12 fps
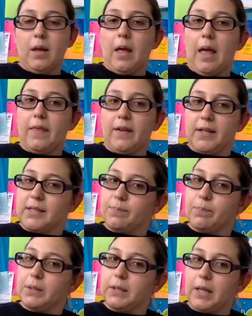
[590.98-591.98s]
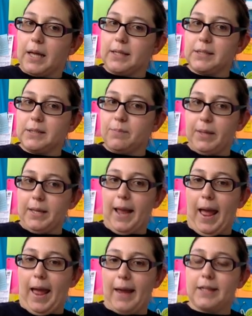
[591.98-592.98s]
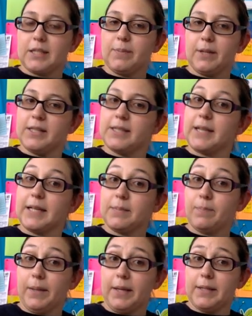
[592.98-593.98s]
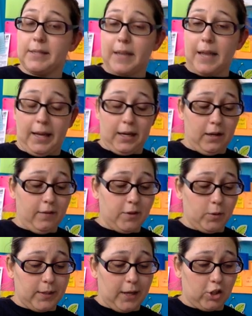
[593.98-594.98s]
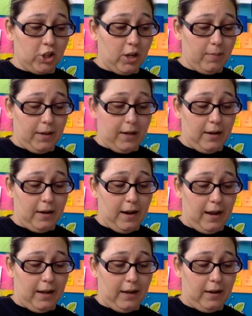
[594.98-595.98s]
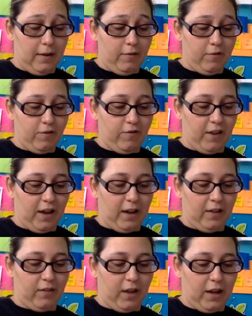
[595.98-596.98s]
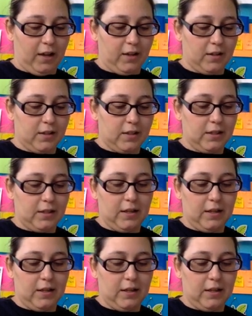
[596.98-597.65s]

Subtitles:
And then it's plus bx, but in this case, b is negative, so it's actually going to be a negative 5x.